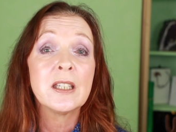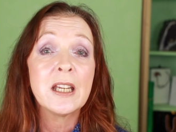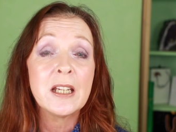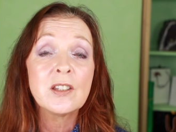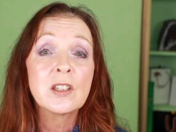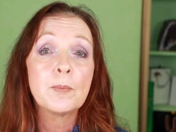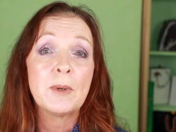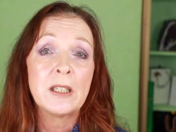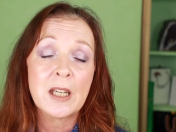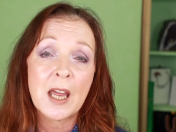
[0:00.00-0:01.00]
needs to
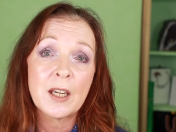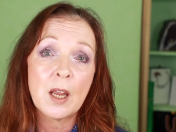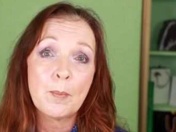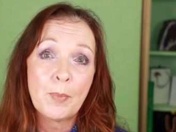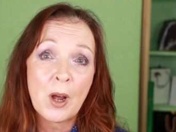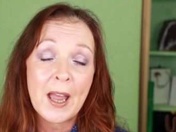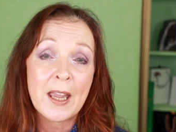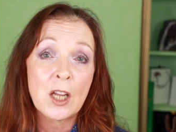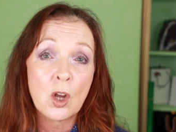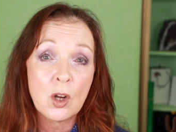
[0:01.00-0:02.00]
be done by
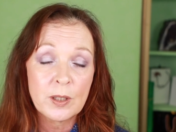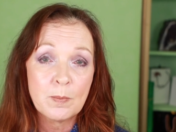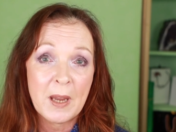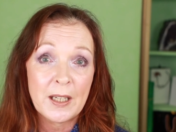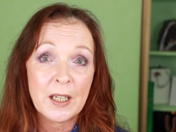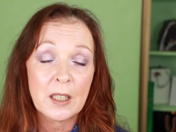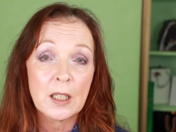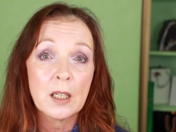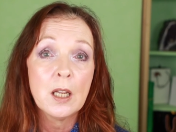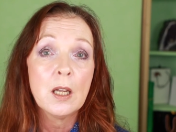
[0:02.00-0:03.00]
a
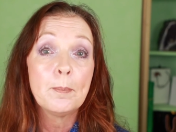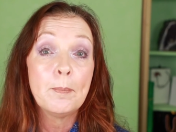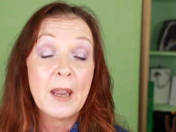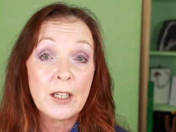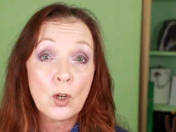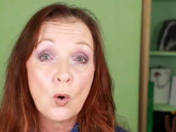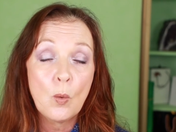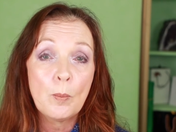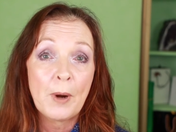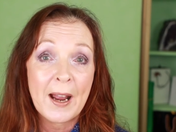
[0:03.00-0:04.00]
cosmetic
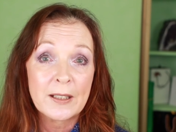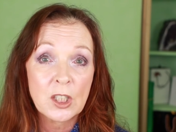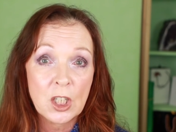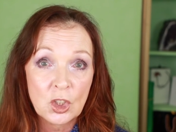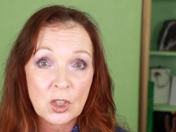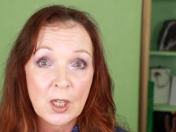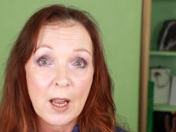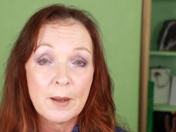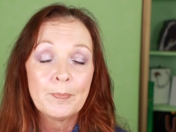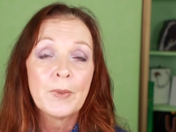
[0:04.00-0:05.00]
medical
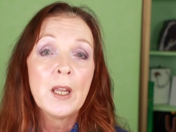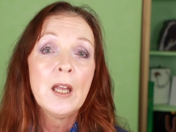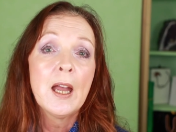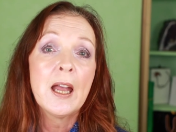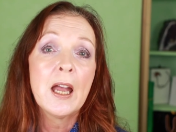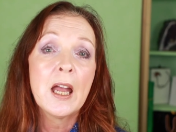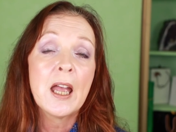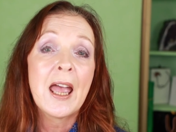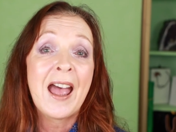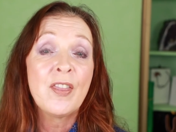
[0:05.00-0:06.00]
practitioner.
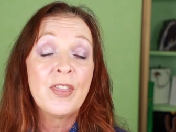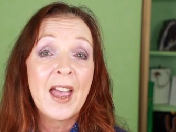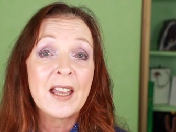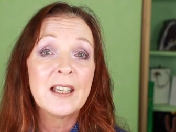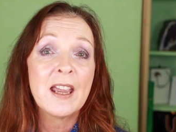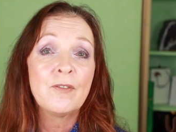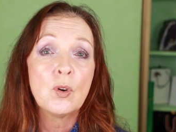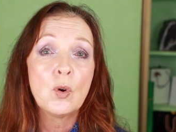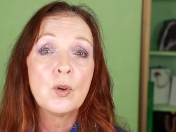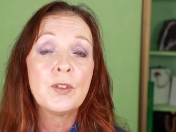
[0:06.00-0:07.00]
Uh, at that
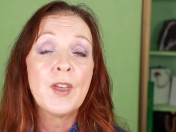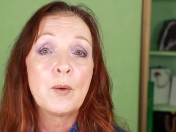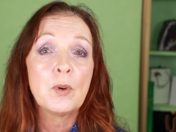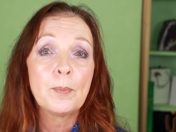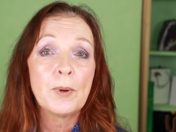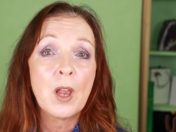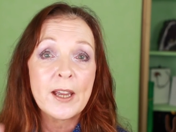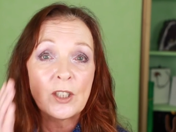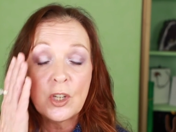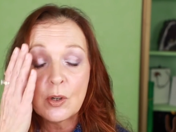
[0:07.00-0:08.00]
level, they will
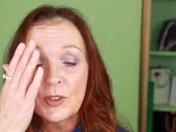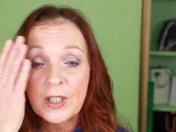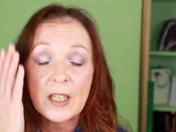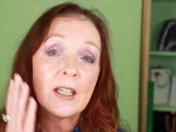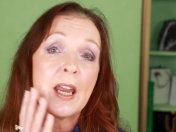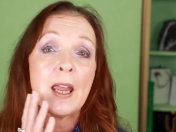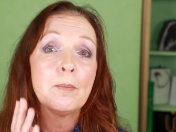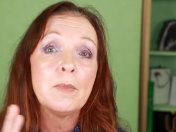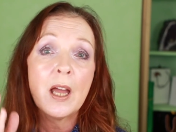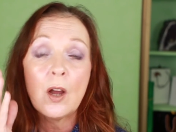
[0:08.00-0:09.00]
apply to your skin
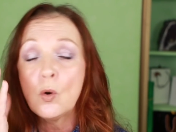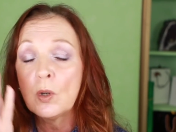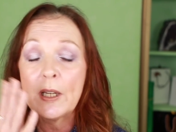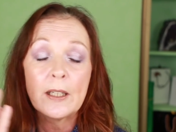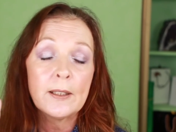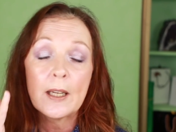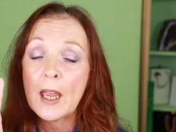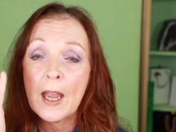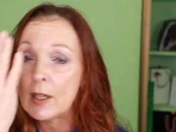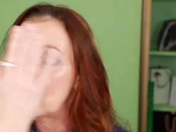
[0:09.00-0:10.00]
Emla or
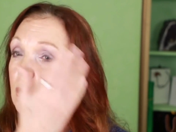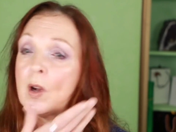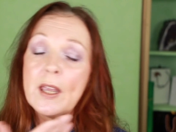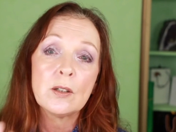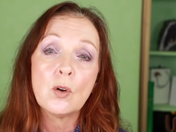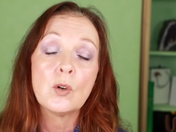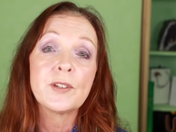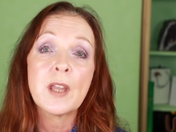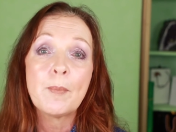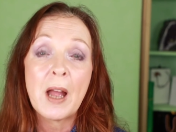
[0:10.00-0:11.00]
lignocaine or, eh, or
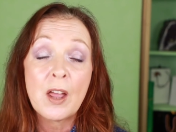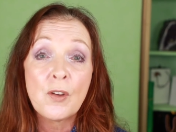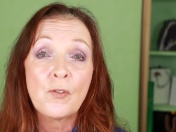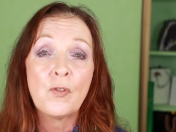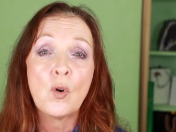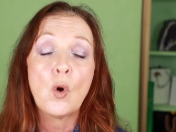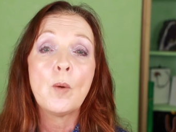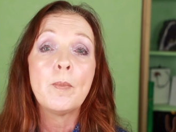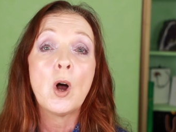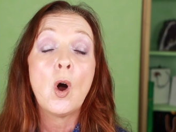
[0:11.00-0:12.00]
some other
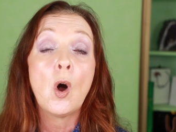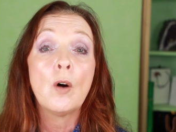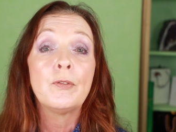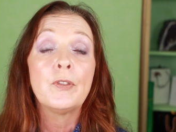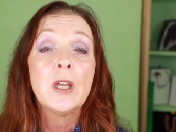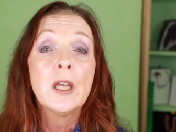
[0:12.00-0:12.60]
form of